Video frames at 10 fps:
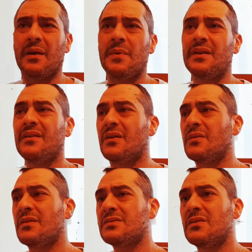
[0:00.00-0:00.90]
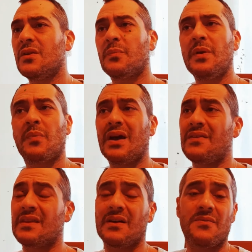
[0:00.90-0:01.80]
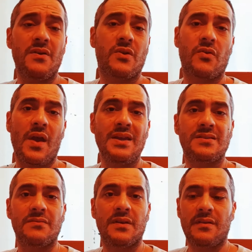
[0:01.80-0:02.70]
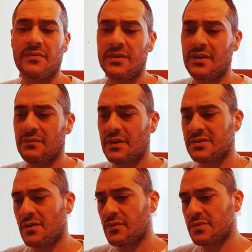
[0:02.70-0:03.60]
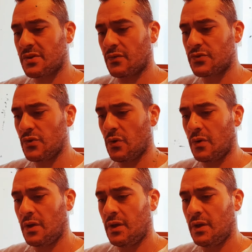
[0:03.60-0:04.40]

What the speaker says: I mean, you know, there's a lot of people out there that are very creative. I think they sell themselves short.